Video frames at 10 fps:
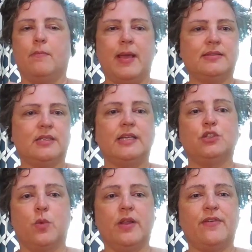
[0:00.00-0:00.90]
Basically
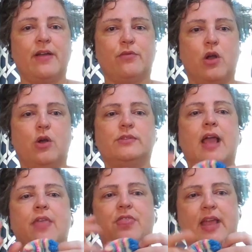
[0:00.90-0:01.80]
25
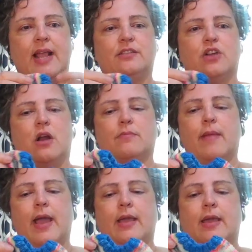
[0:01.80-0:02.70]
rows and then I start
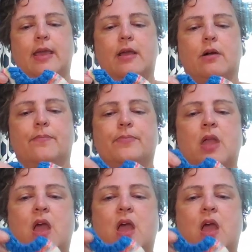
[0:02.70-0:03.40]
my heel.